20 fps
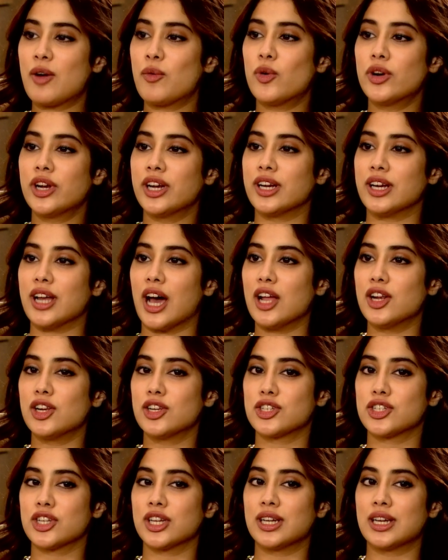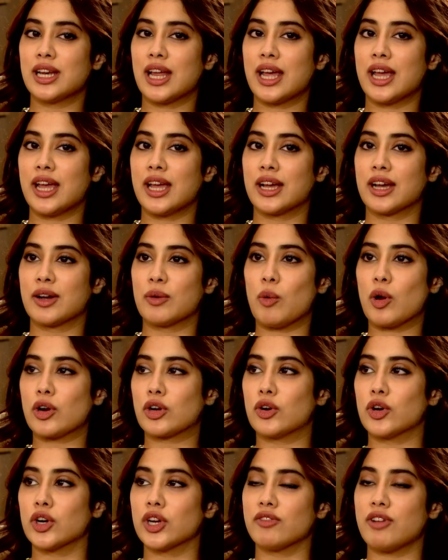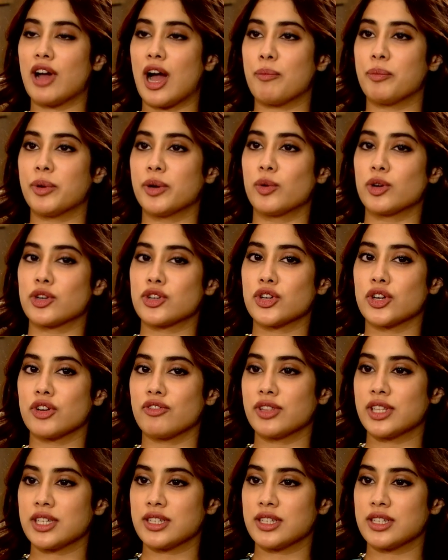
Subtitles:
I won't indulge in, like, what could have happened, what should have...